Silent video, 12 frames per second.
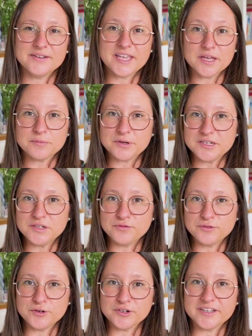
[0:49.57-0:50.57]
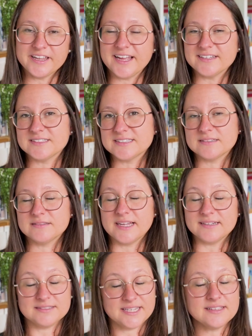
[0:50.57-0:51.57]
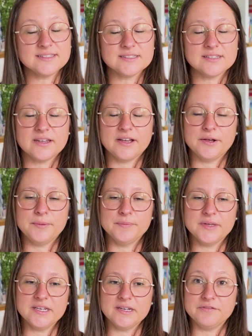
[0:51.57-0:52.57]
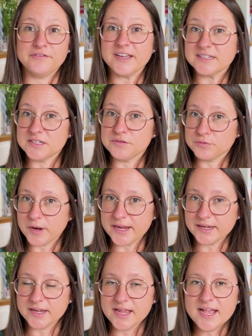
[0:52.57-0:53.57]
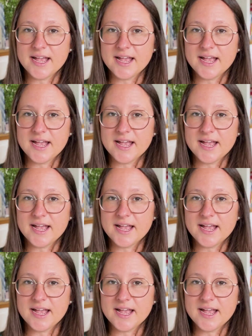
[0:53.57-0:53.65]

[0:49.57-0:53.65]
get ready for that test in an effective way